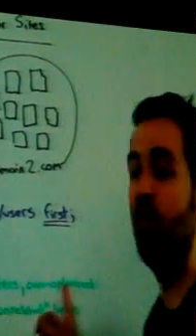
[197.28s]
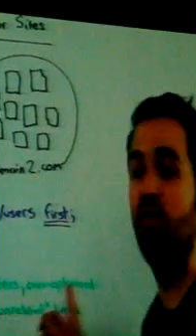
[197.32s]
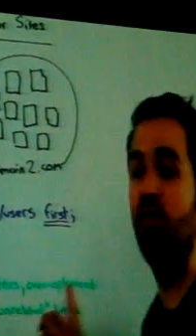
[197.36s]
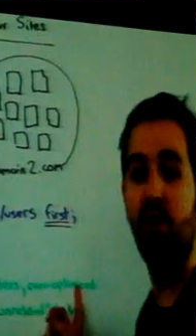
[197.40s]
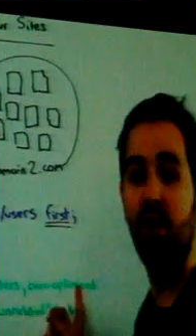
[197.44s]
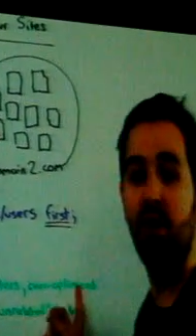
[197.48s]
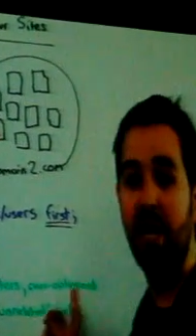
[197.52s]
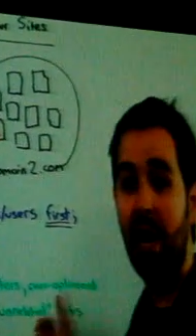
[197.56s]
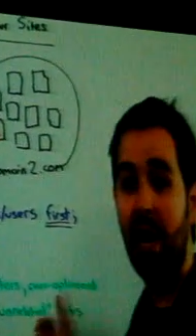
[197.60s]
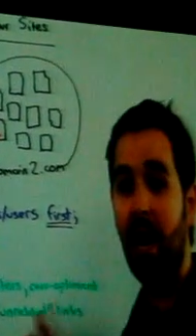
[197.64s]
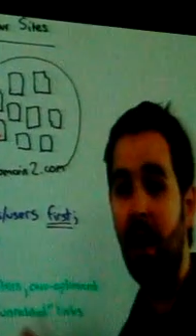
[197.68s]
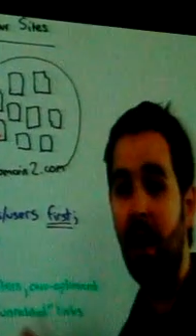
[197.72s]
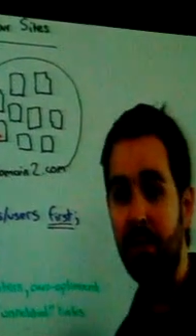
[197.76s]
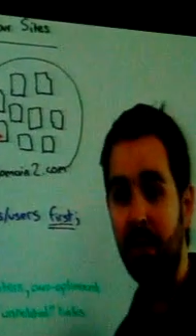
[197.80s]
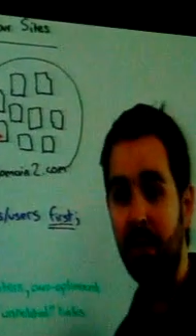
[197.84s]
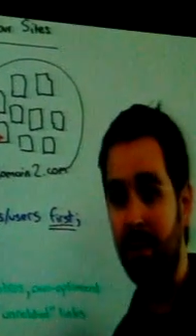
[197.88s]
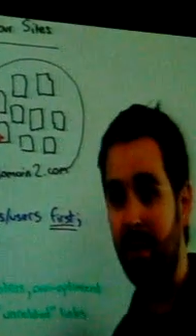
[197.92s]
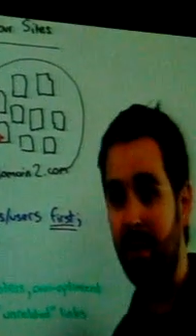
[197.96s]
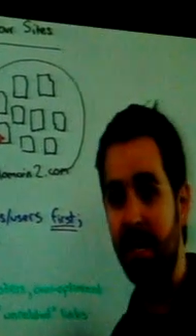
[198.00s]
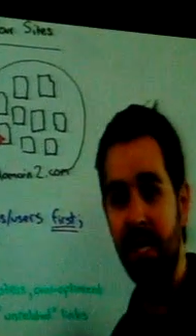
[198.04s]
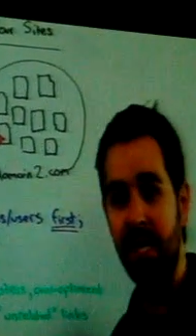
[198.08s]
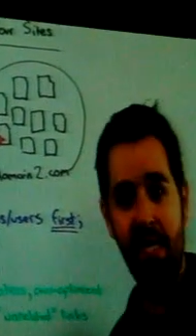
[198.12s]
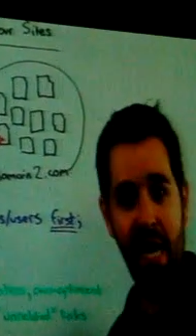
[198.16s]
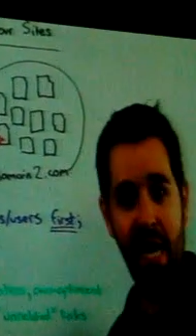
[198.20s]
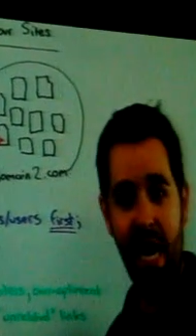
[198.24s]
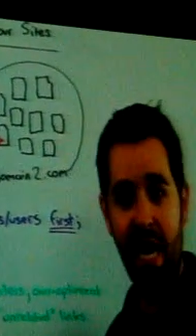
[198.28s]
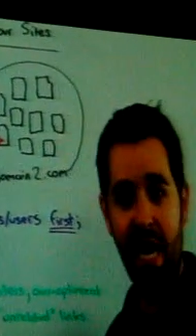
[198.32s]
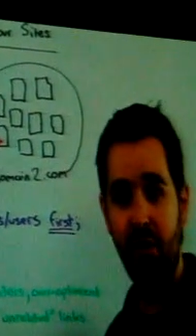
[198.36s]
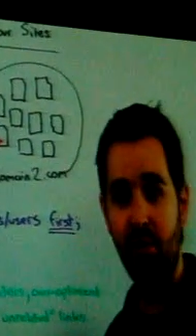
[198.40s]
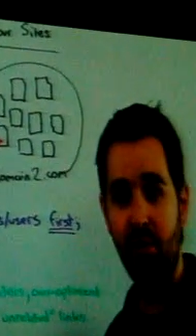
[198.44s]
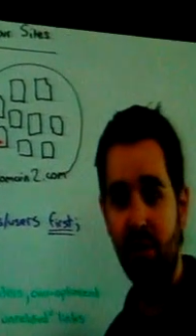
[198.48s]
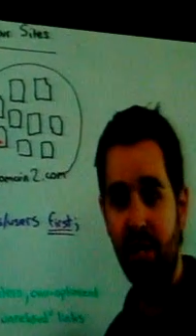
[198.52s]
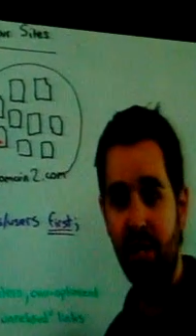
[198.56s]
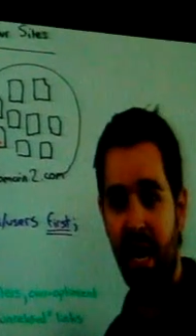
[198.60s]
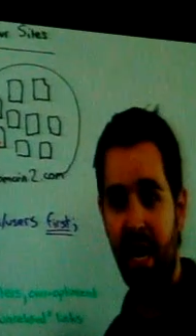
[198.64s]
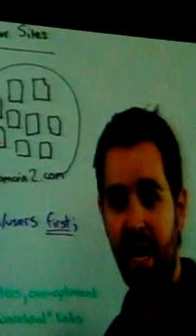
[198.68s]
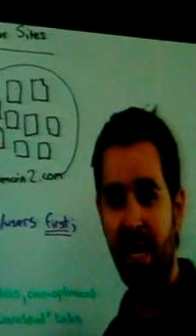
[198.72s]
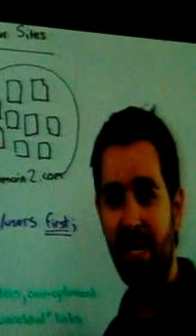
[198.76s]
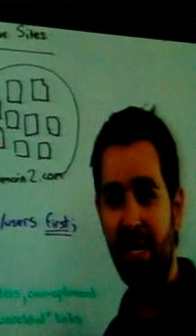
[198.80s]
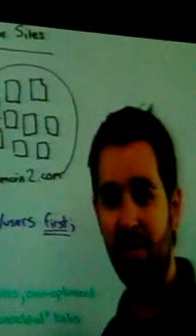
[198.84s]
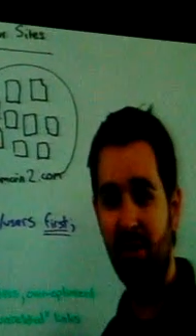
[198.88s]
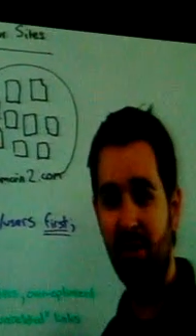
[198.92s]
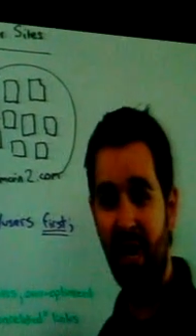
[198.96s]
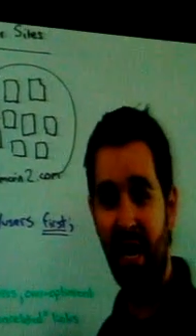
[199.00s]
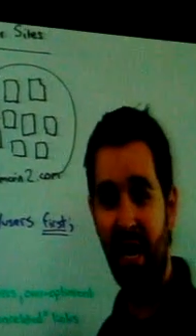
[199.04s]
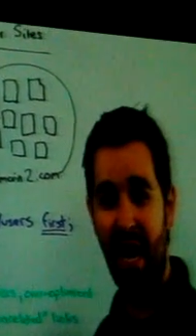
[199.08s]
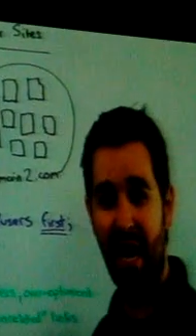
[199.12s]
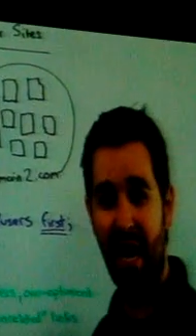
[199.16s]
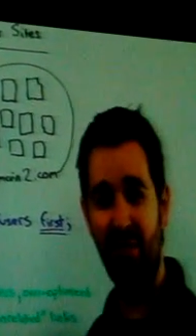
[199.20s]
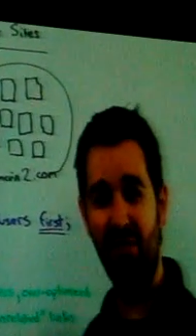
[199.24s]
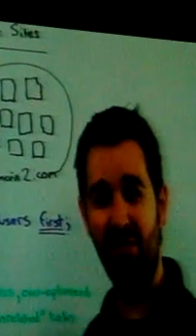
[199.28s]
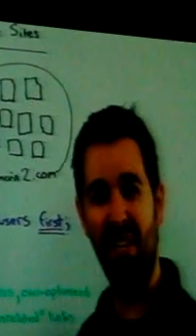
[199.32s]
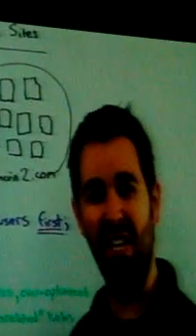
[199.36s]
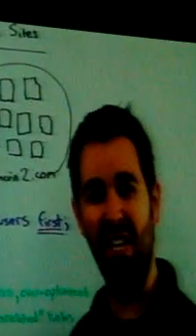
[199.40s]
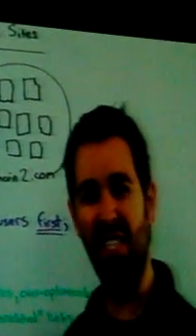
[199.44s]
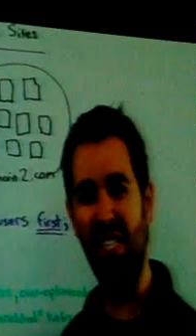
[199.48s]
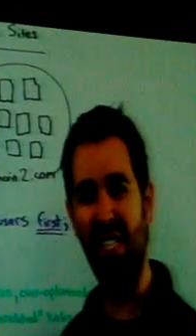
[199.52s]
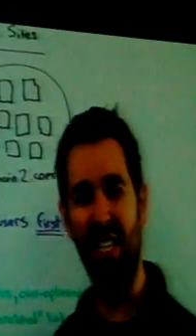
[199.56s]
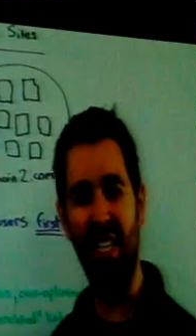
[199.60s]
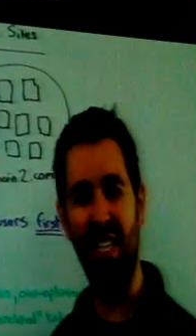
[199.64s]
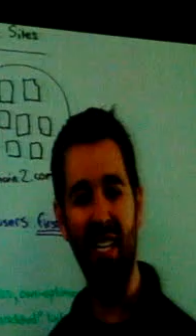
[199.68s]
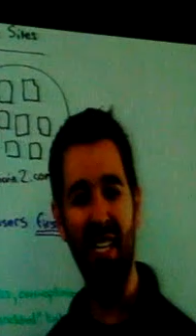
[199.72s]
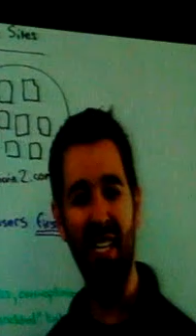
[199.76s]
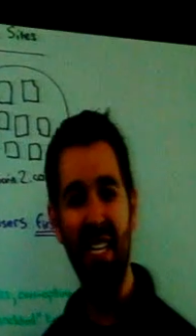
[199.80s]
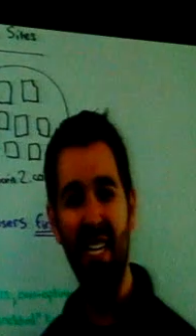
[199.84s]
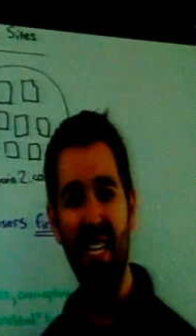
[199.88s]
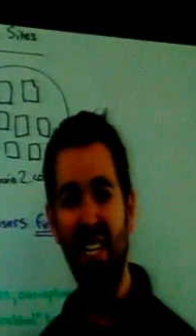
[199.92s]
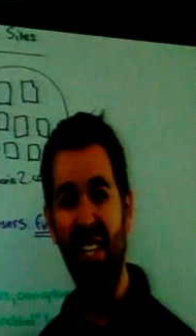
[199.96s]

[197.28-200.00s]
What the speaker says: overly optimized anchor text, right, anchor text that